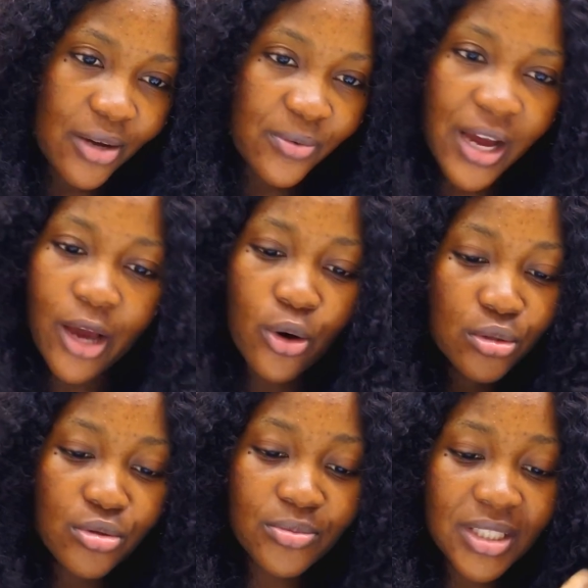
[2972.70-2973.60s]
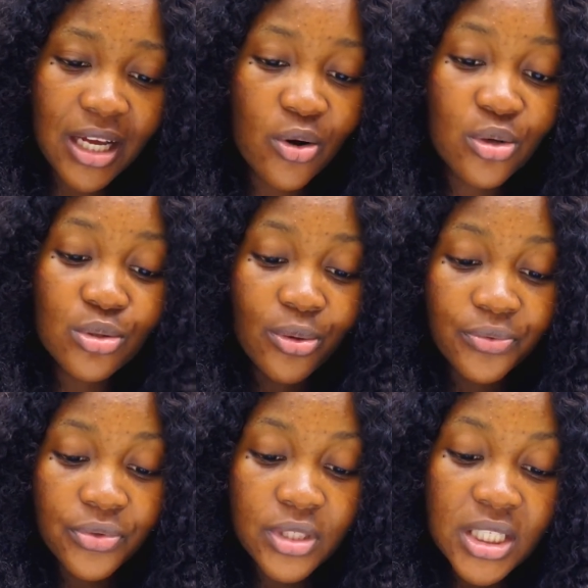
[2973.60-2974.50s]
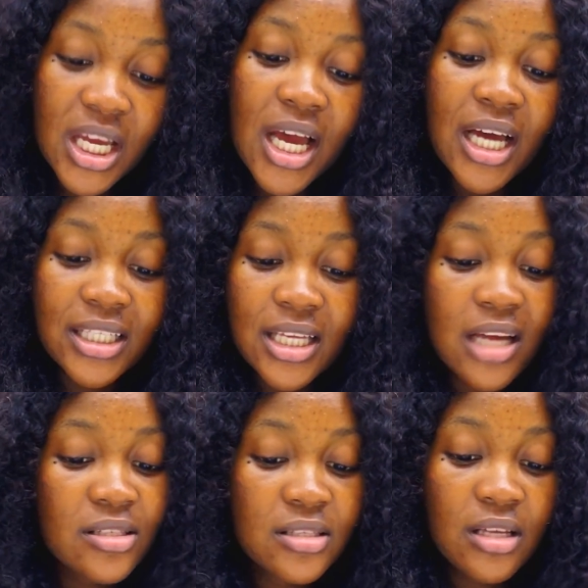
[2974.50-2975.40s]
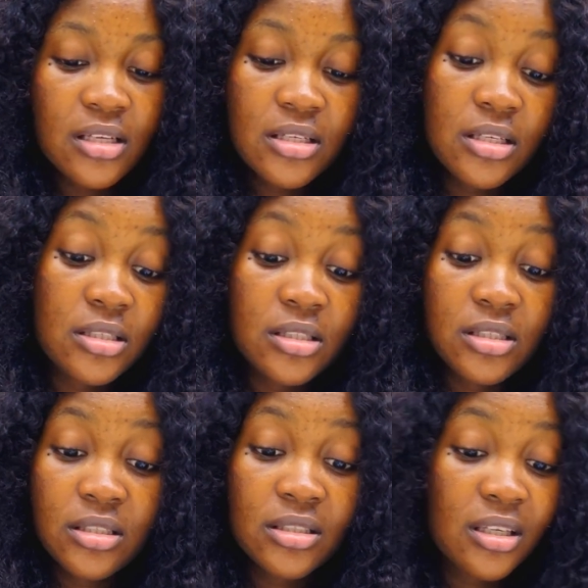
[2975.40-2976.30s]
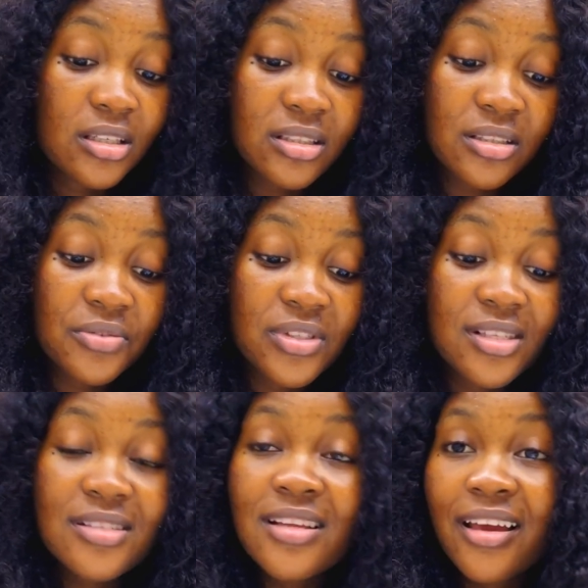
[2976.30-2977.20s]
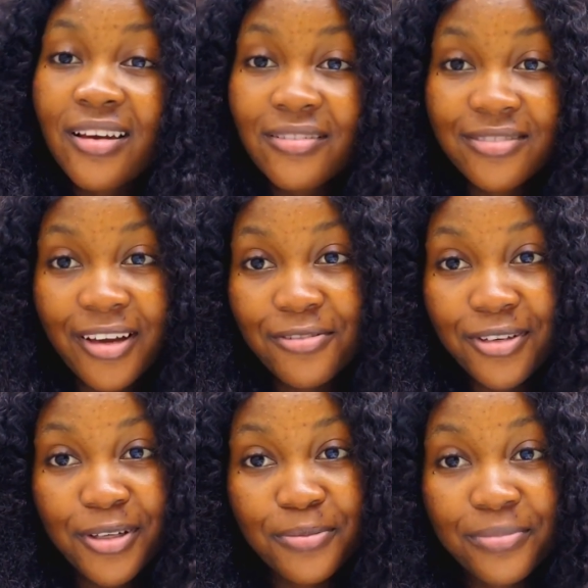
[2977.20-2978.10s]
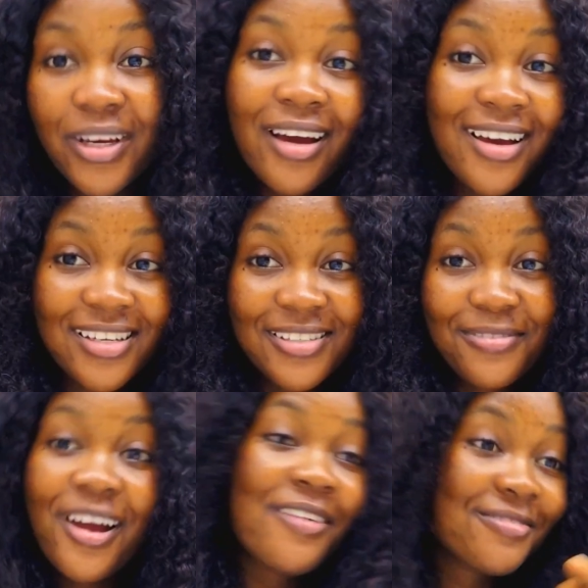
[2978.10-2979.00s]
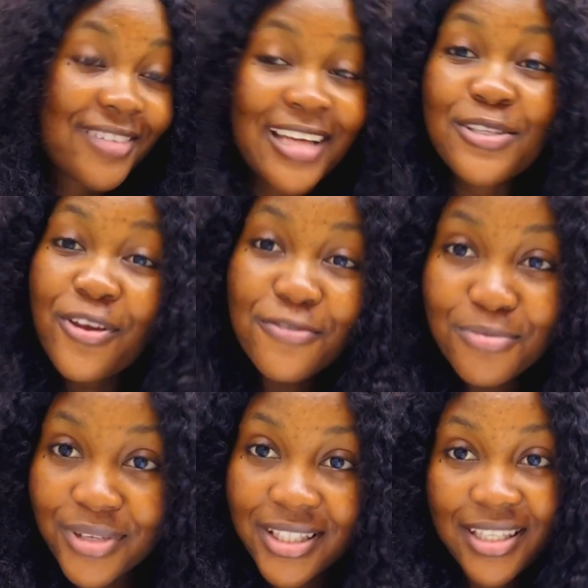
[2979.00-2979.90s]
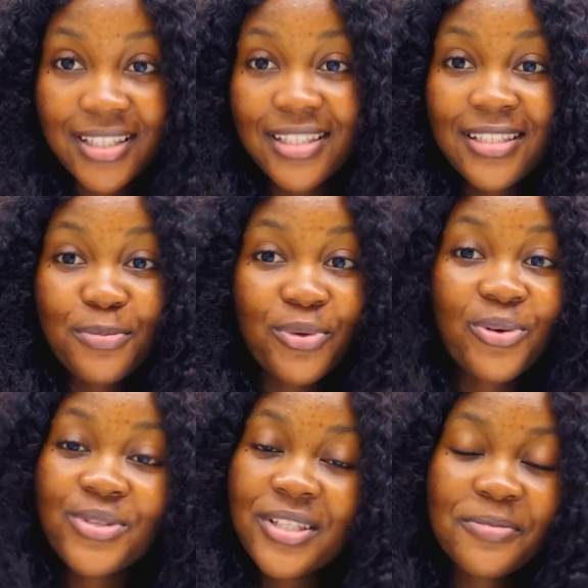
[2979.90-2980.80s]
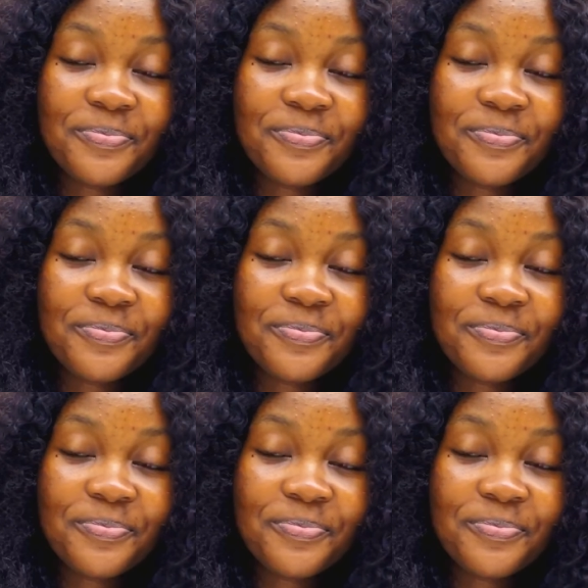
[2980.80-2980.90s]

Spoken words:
I got something, I got confused, then I had to start searching the internet and everything. This is like 5 p.m. guys, 5. I didn't even beat yesterday because.